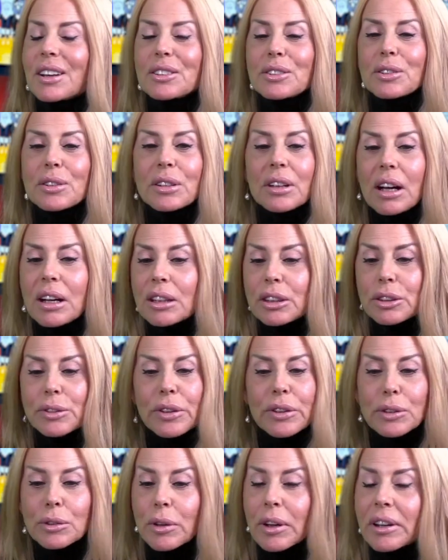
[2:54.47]
So the college
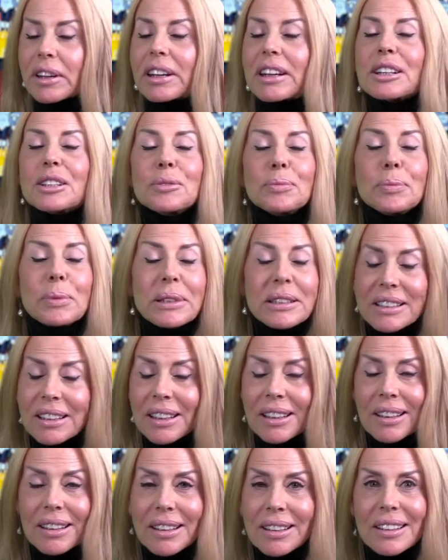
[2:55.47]
fair is great. It's
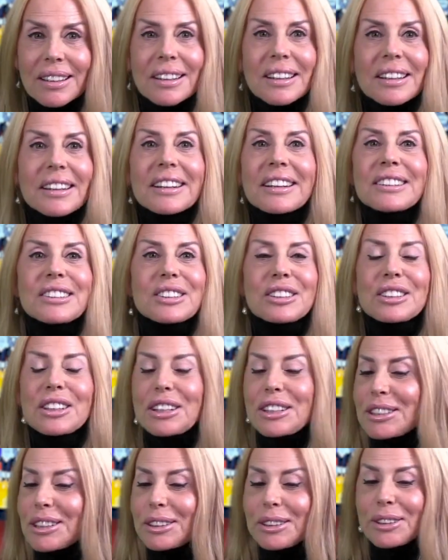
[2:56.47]
busy.
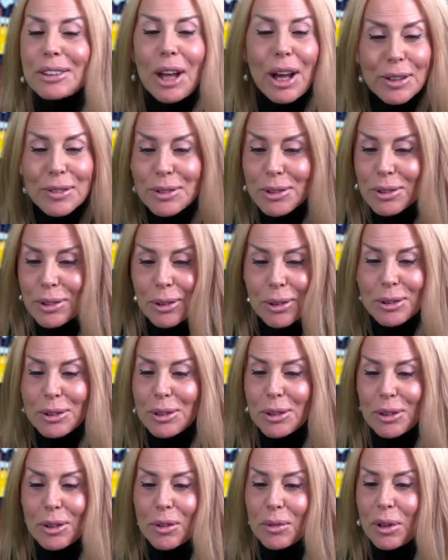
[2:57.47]
It's a lot of students.
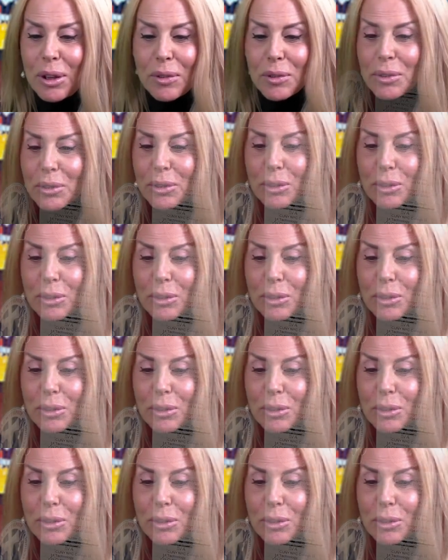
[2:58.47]
You know, we have a